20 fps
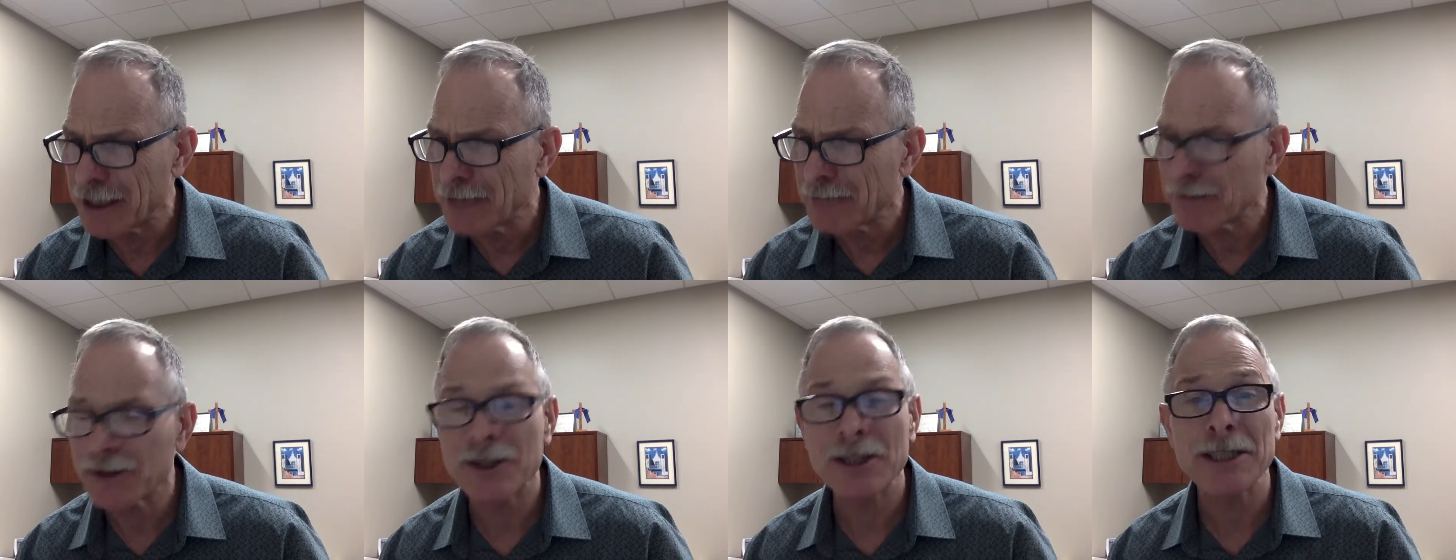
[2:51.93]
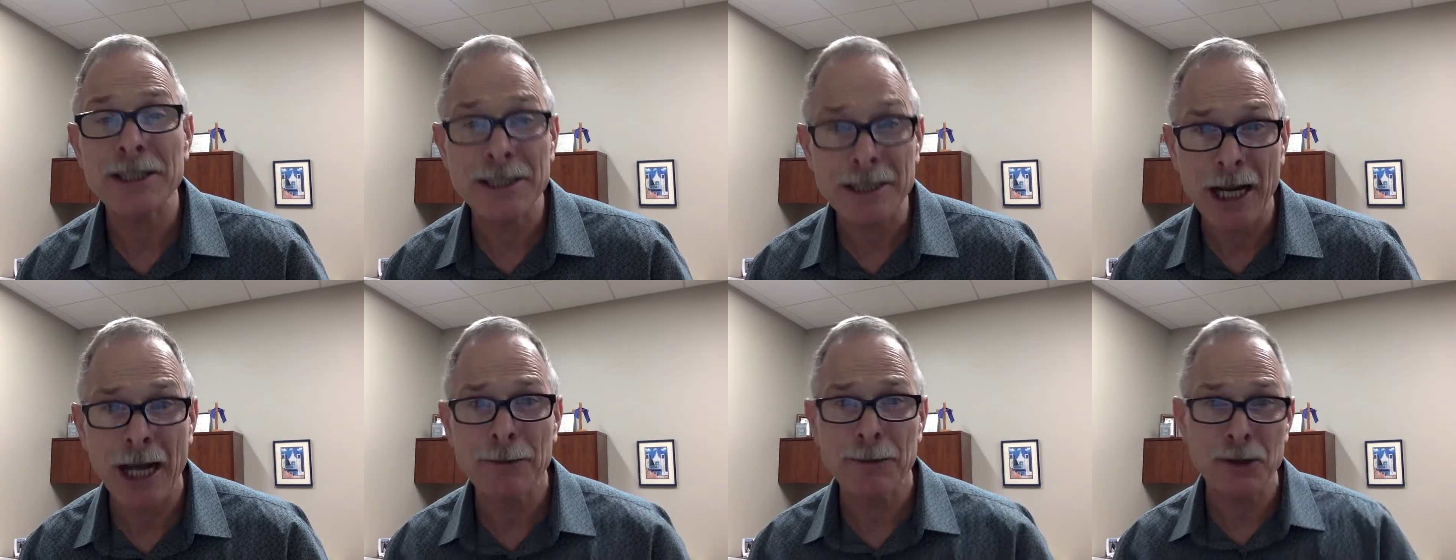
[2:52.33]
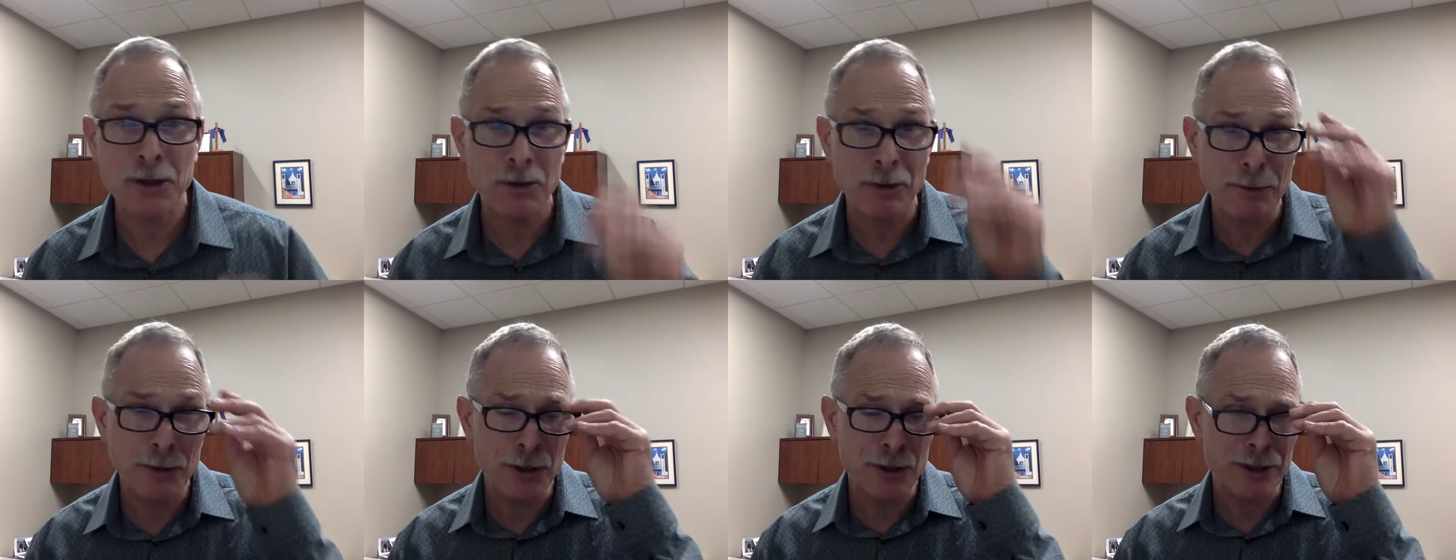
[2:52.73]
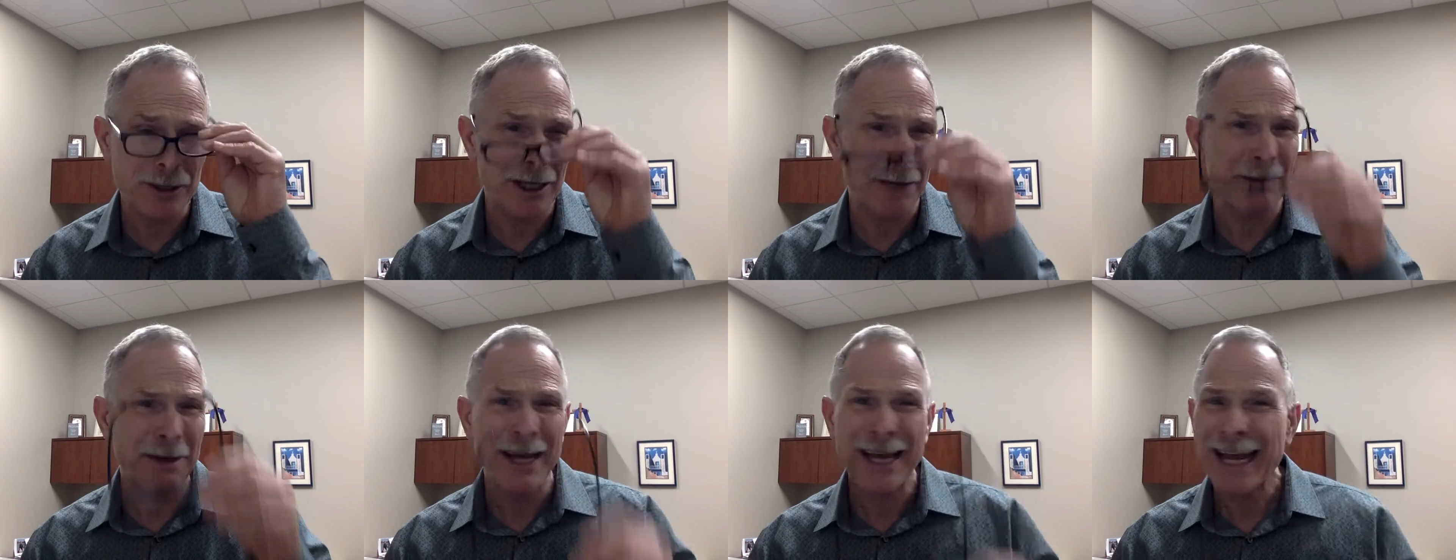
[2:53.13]
but the disciples rebuked
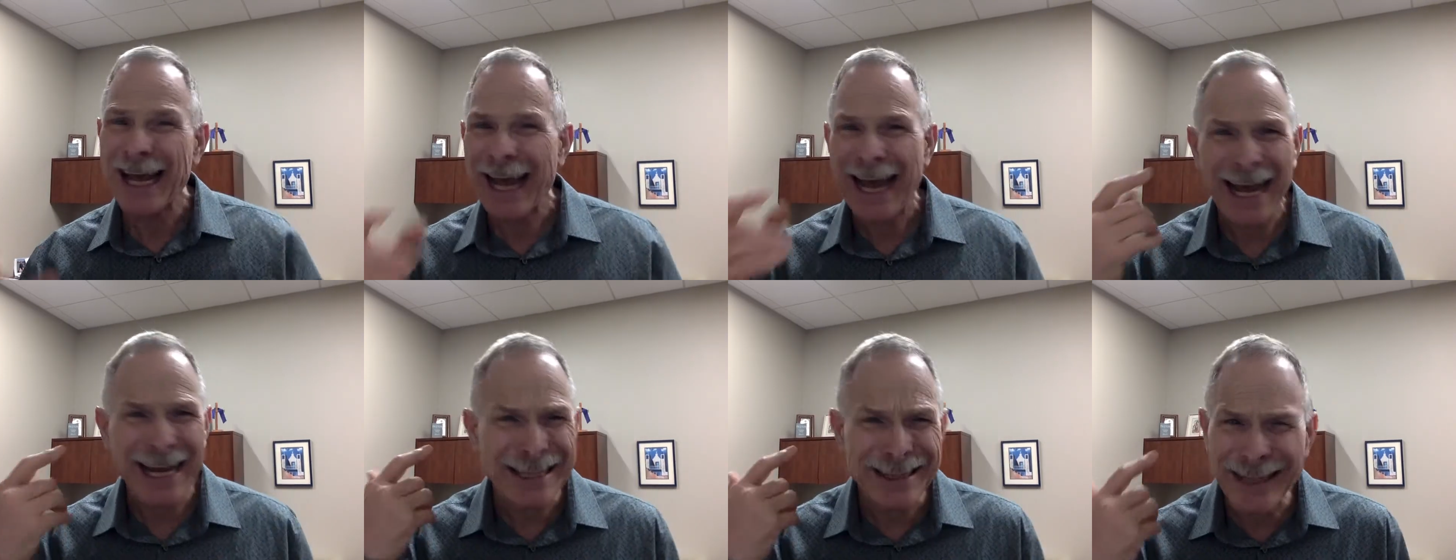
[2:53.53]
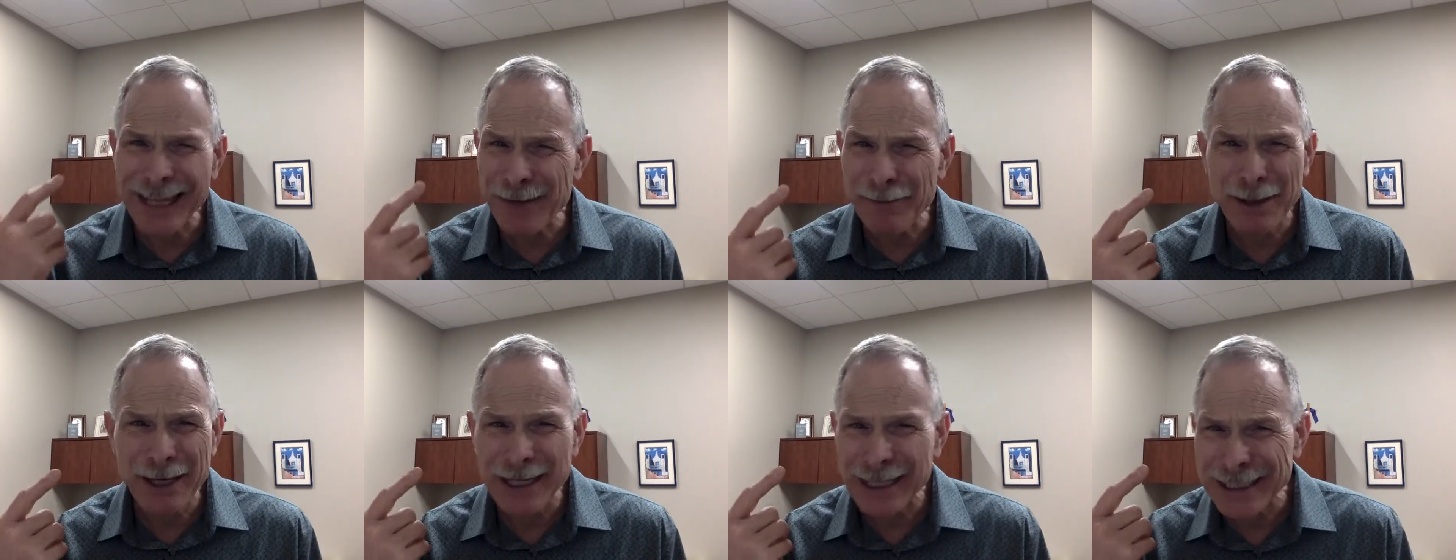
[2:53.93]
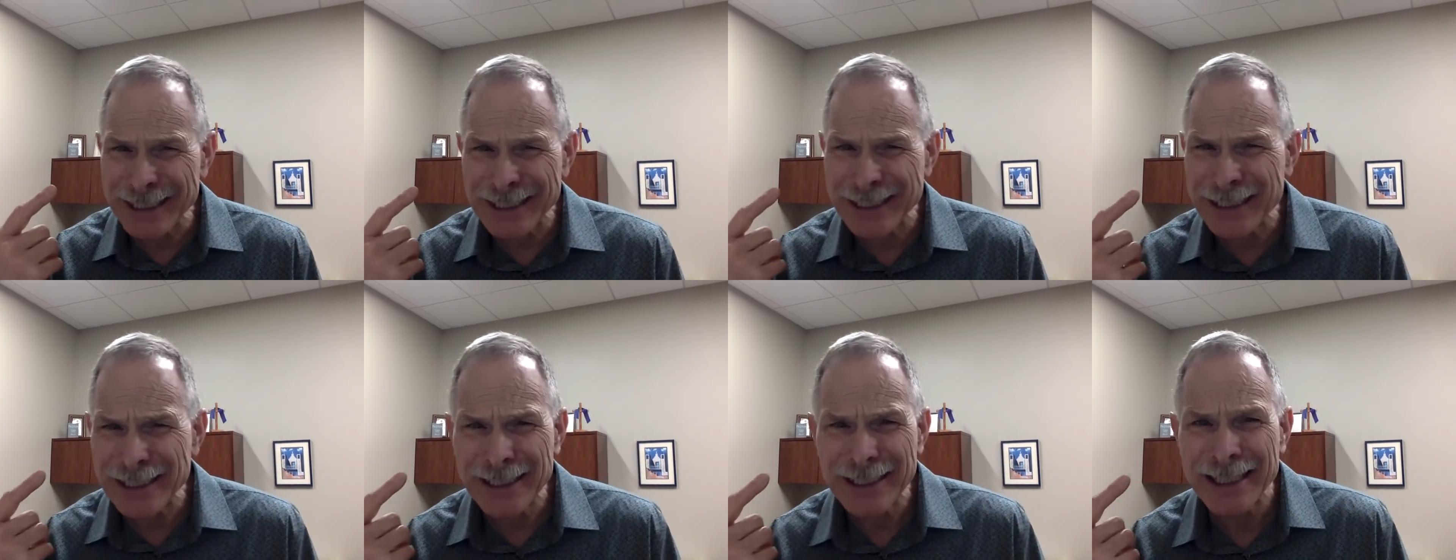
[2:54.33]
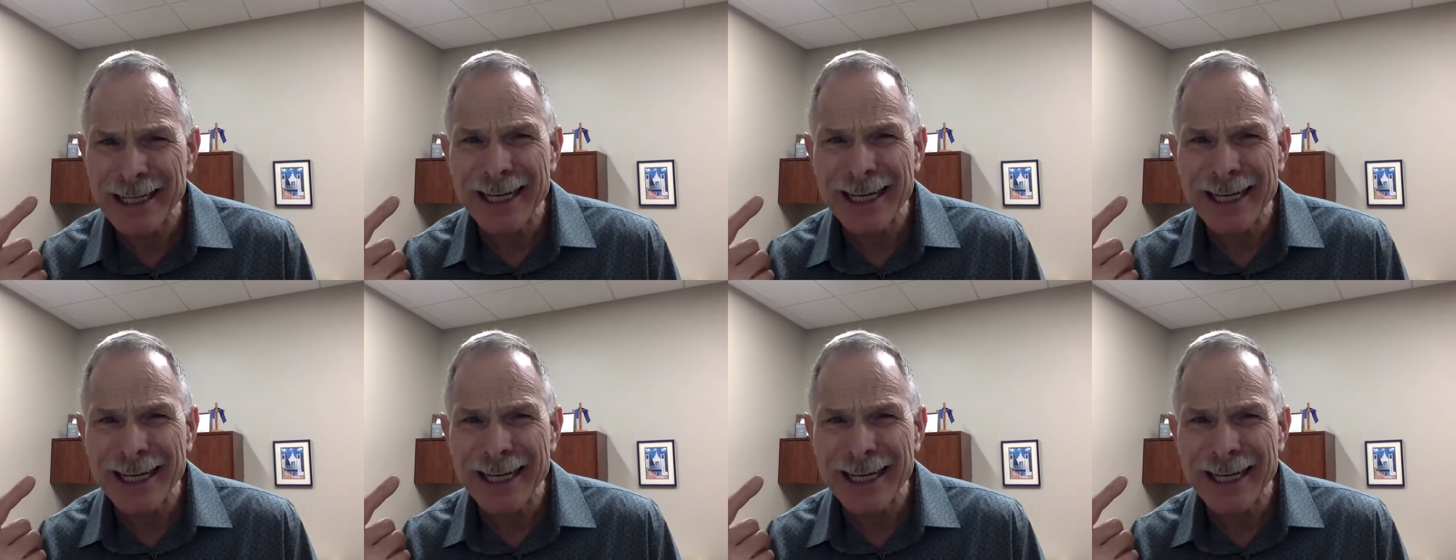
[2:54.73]
them. Hadn't they been listening?